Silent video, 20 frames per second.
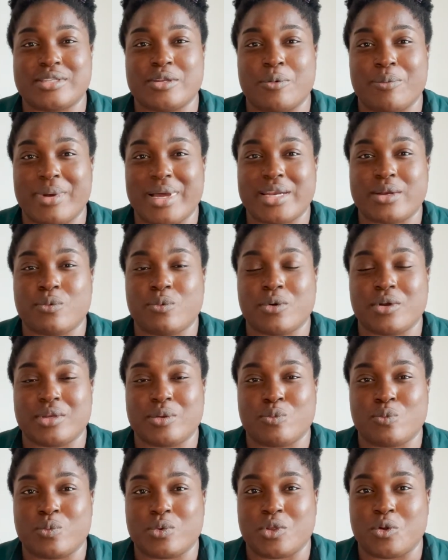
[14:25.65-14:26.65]
no matter
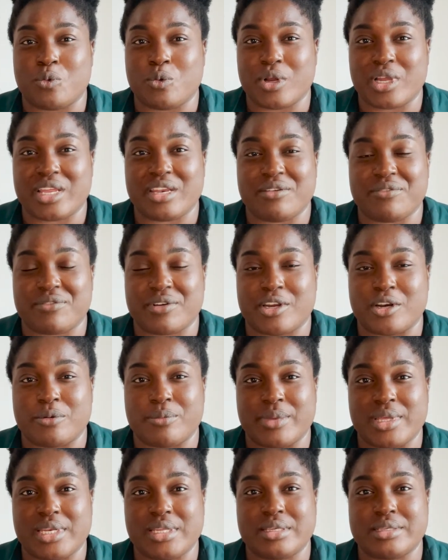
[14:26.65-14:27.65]
what your working
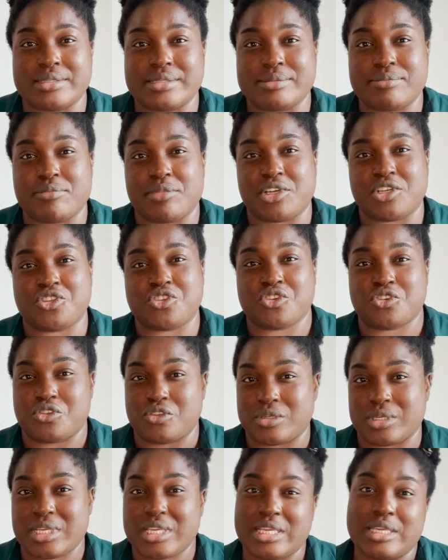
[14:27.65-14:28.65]
environment is, make sure
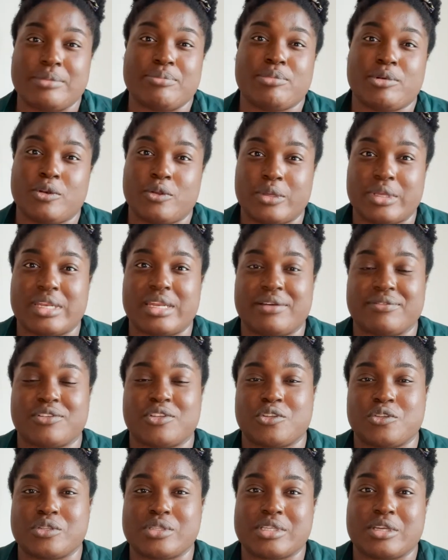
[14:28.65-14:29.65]
you keep looking after
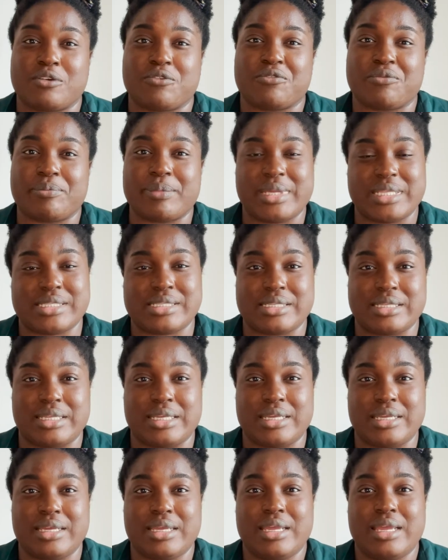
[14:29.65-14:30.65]
yourself
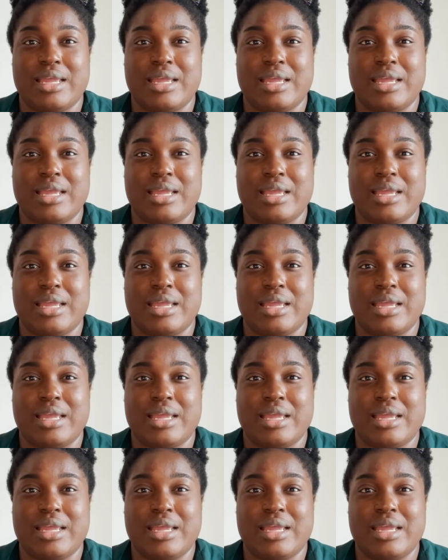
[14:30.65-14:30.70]
mentally.